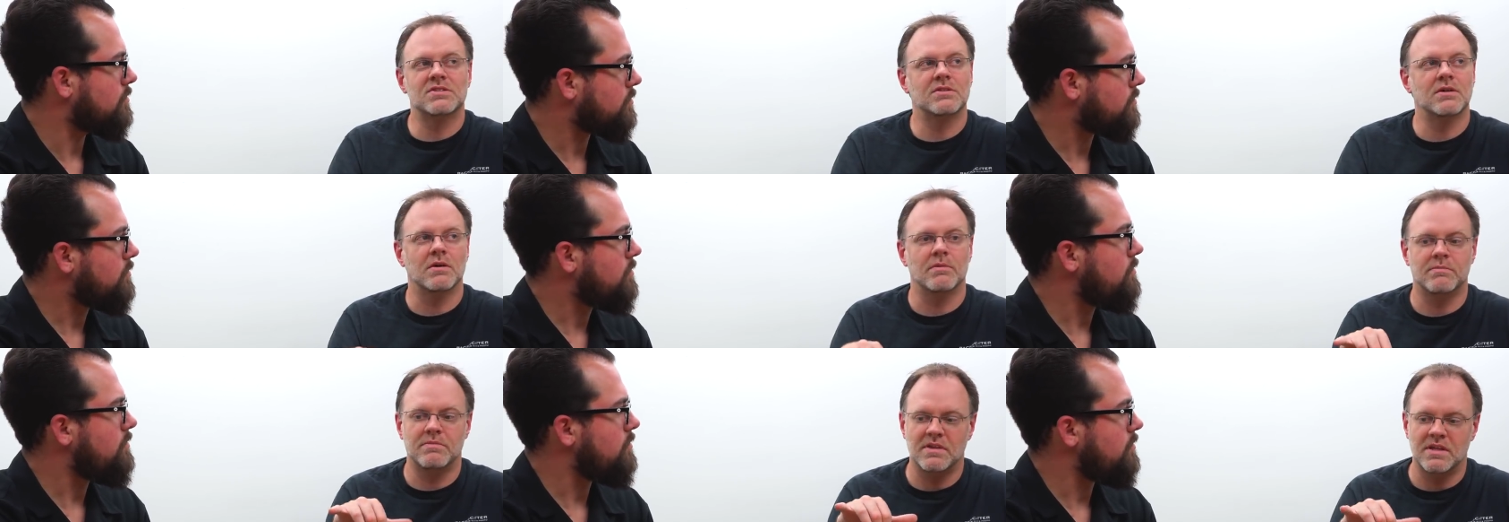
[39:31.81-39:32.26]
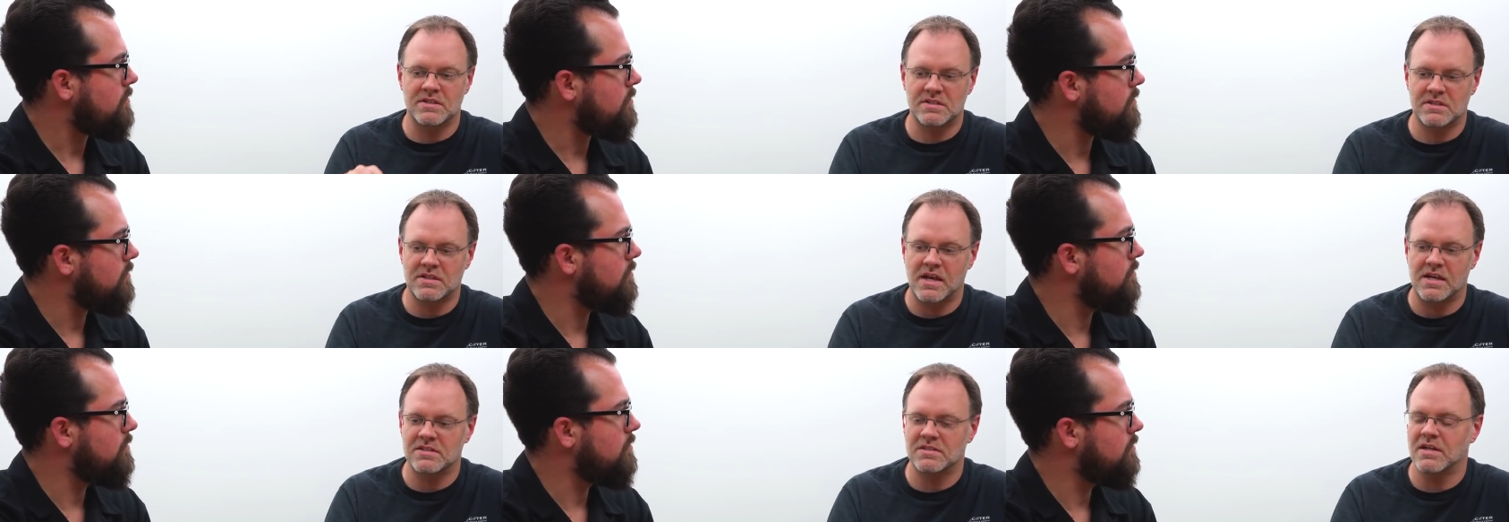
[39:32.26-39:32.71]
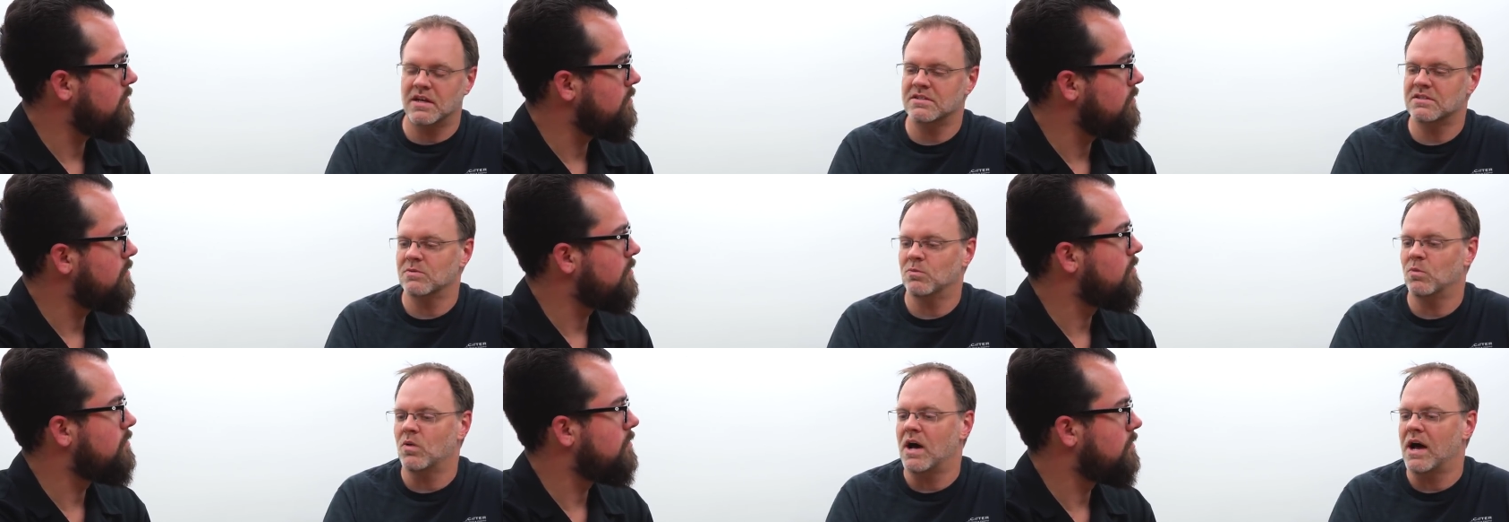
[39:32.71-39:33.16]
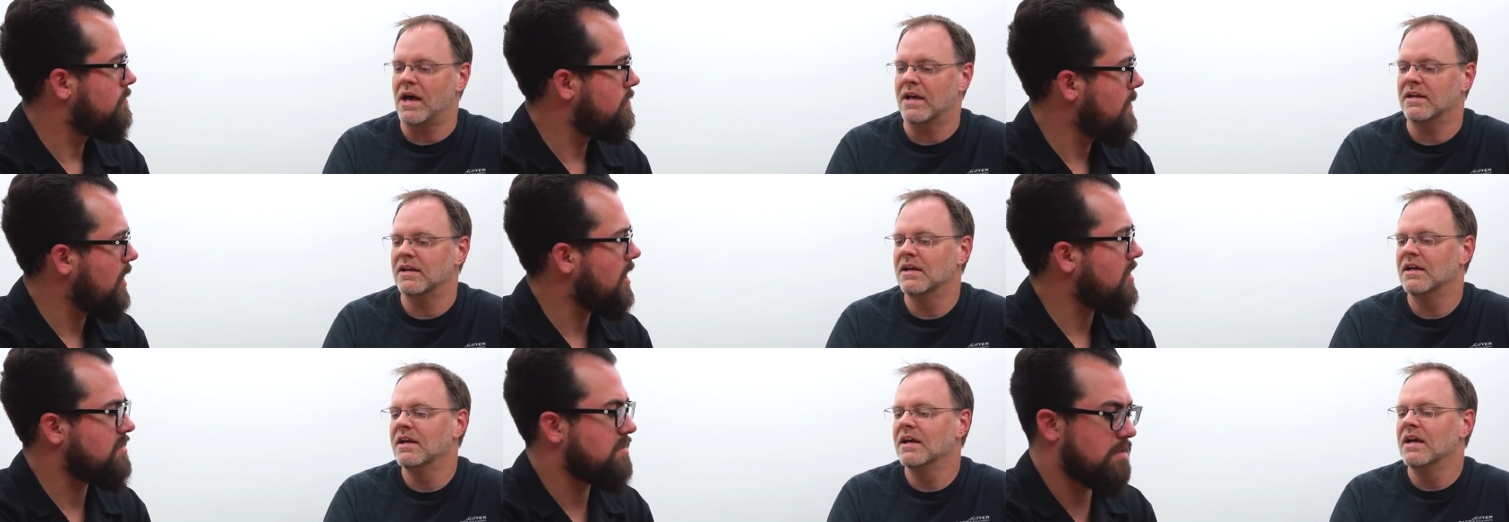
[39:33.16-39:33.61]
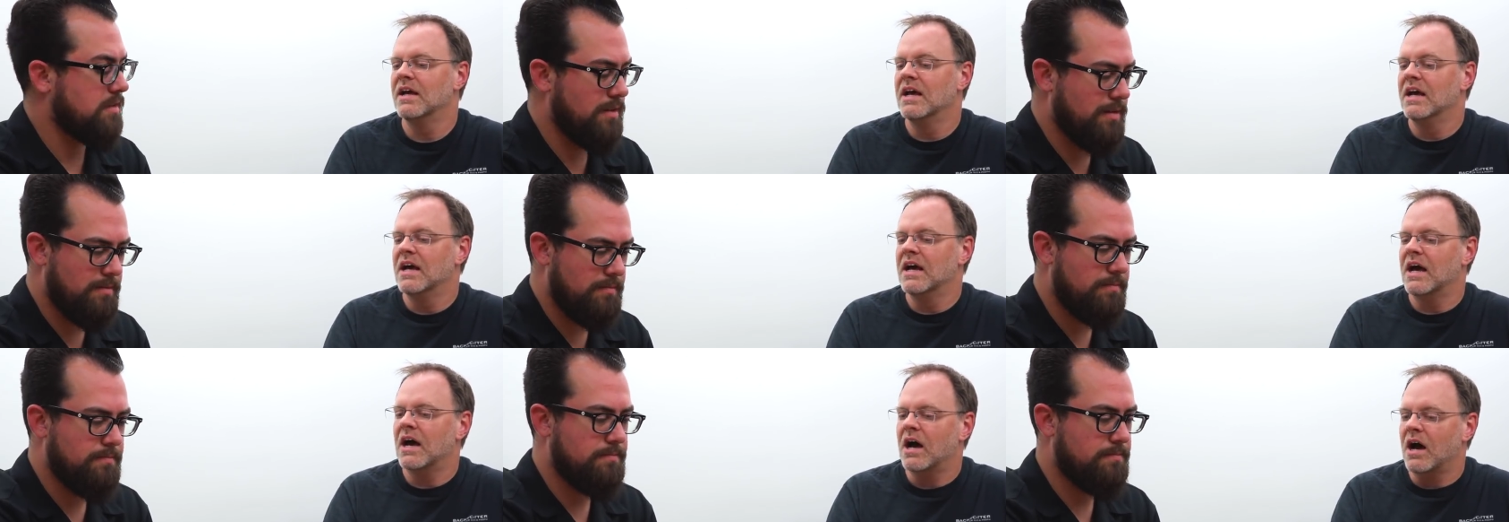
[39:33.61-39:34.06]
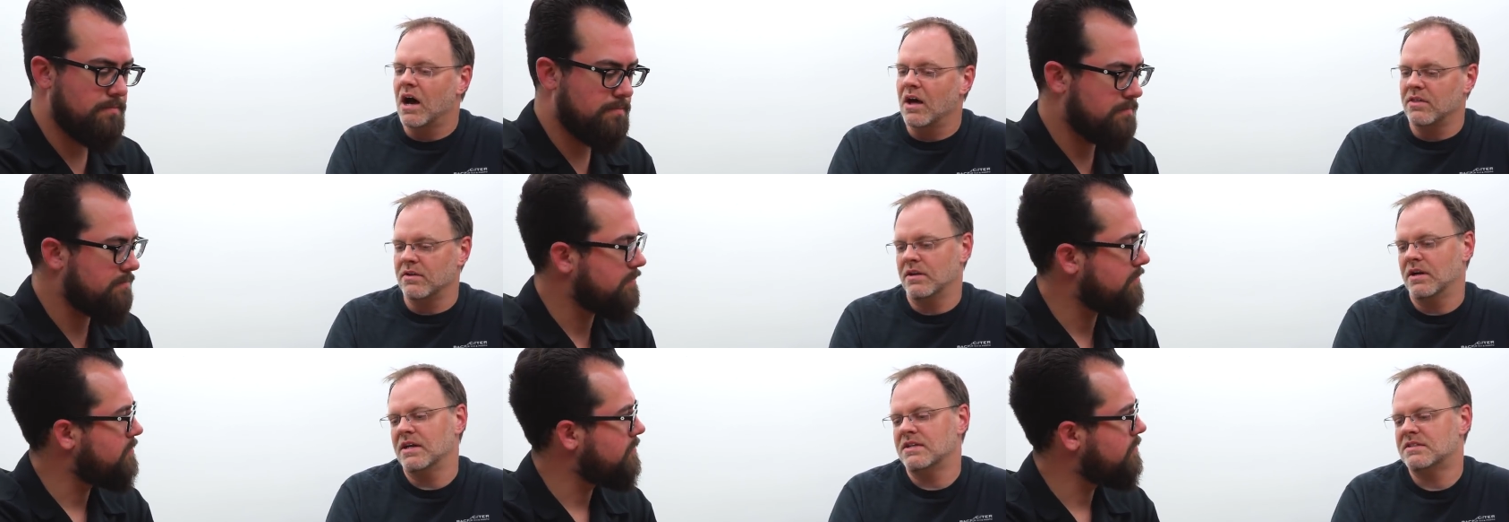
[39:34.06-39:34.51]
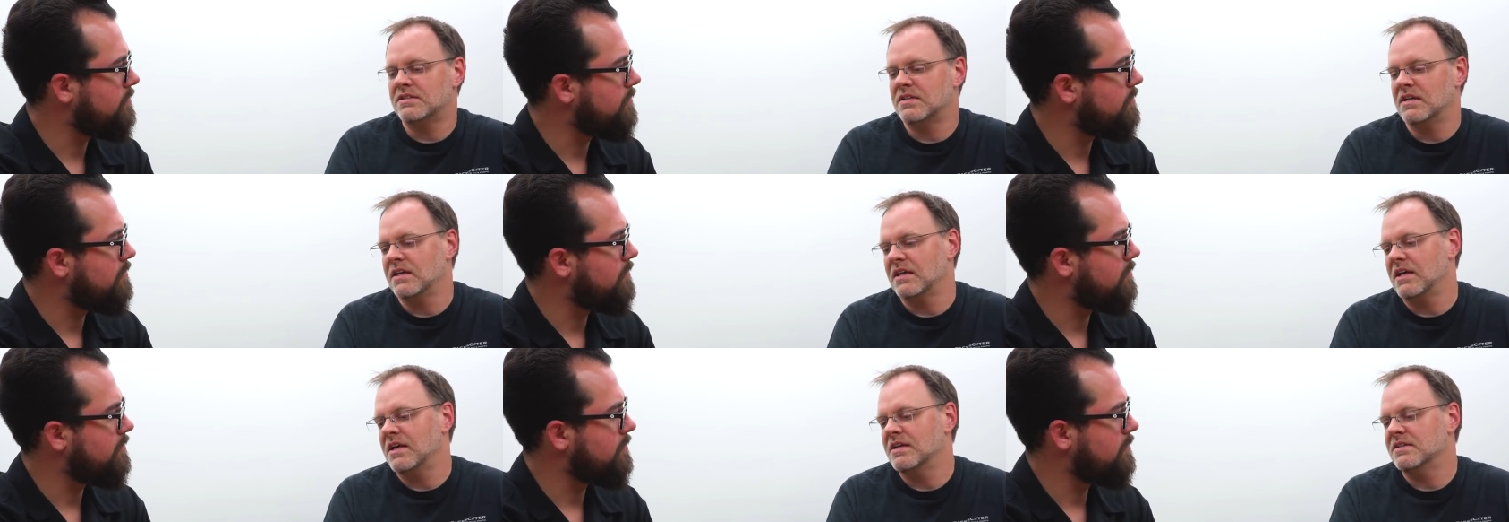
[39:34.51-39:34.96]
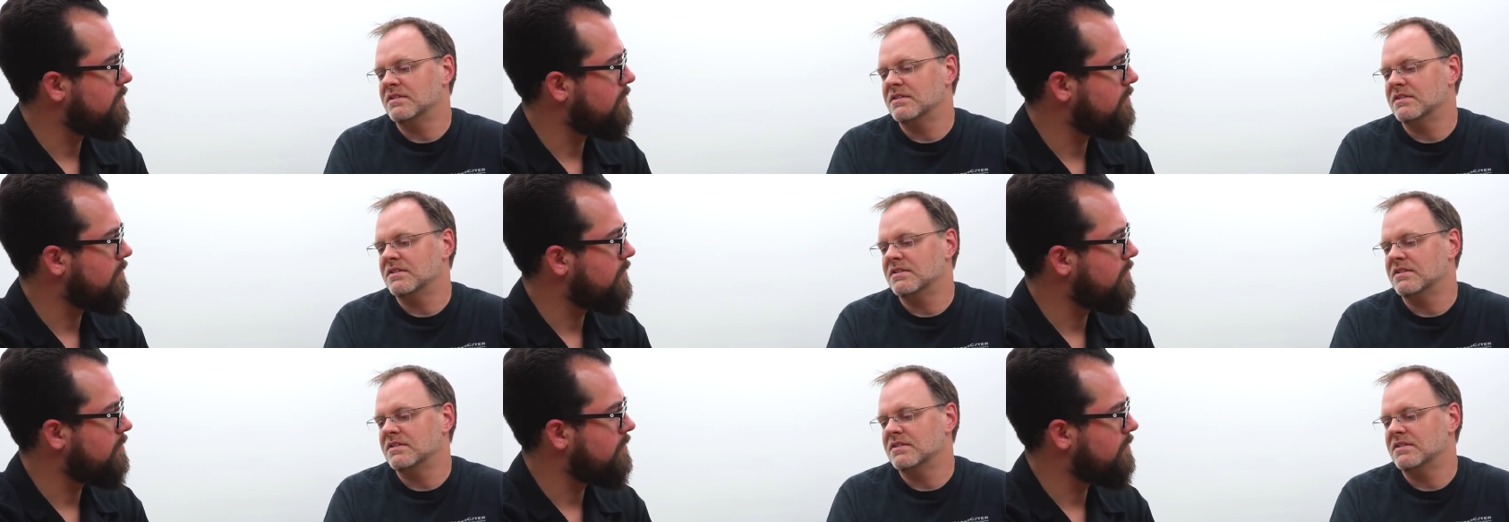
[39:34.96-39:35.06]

Speaker 1: so this stays nice and wide. Excellent. Other nice thing